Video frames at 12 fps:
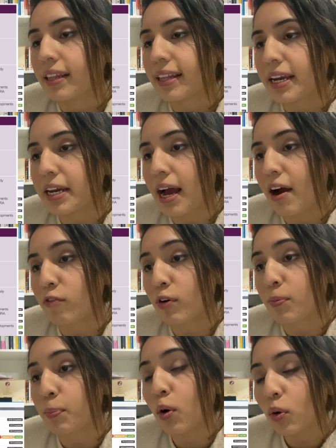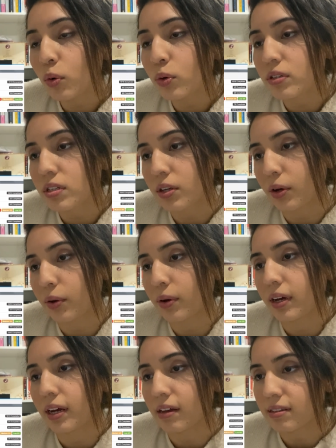Then you have reports, so
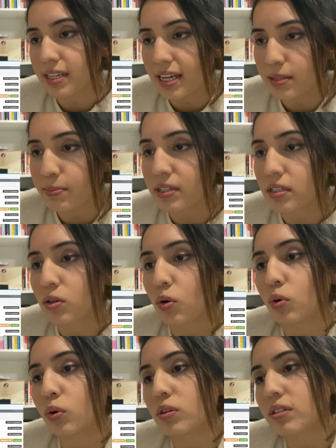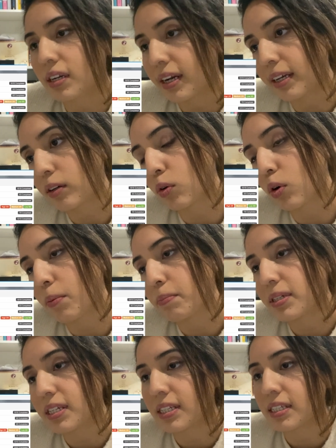assessment scores, clinical
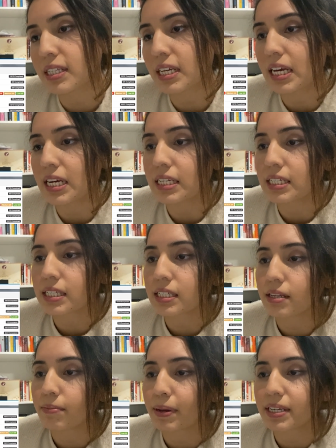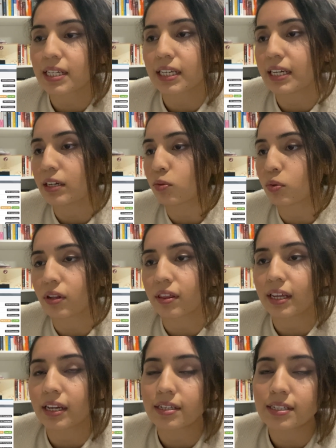competencies, basically all the
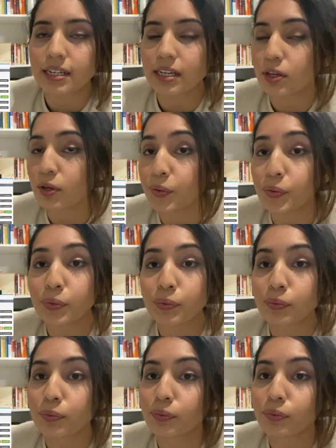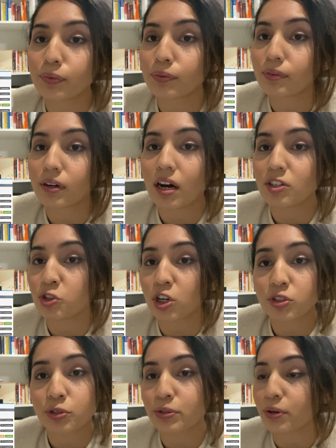things that you are
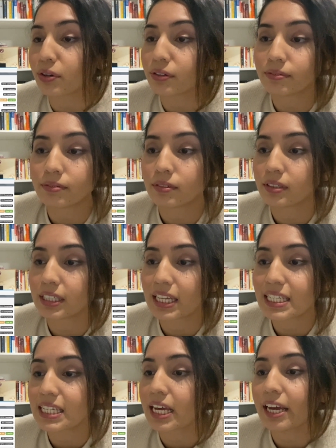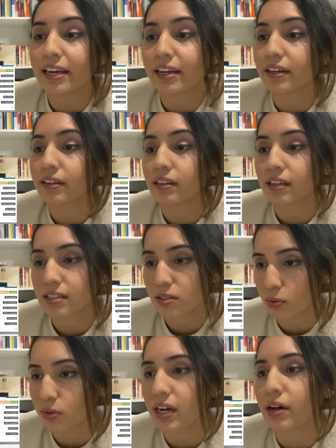judged on this year. It's
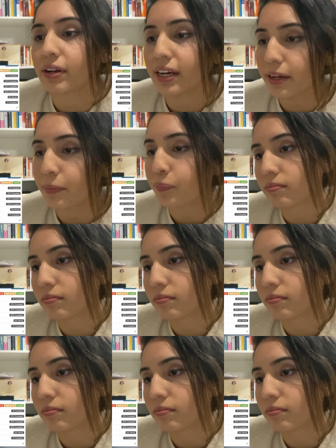all down here.